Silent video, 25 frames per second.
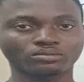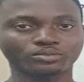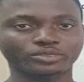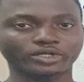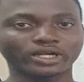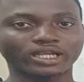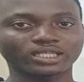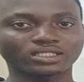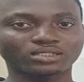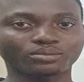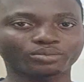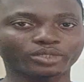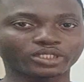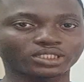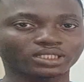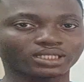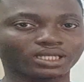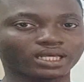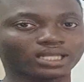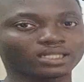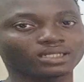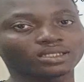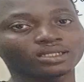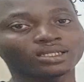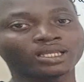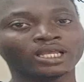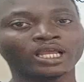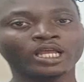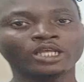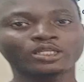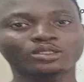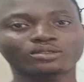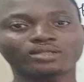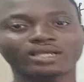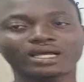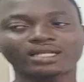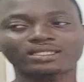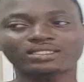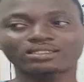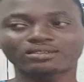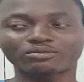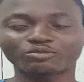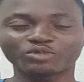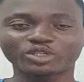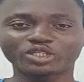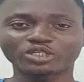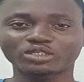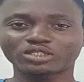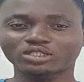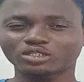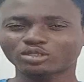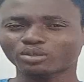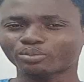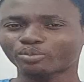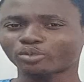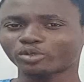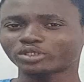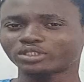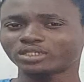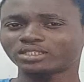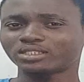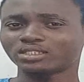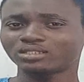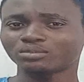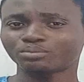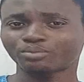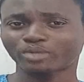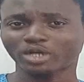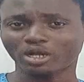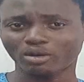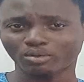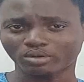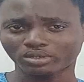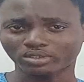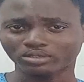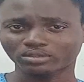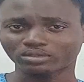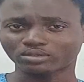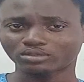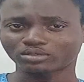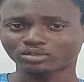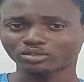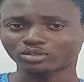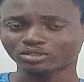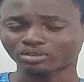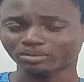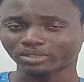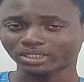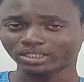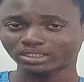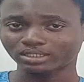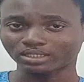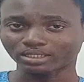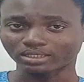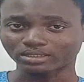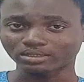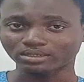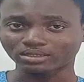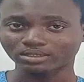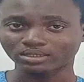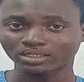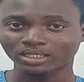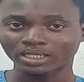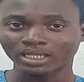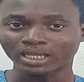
price basically, so that reduces your purchasing power to some extent,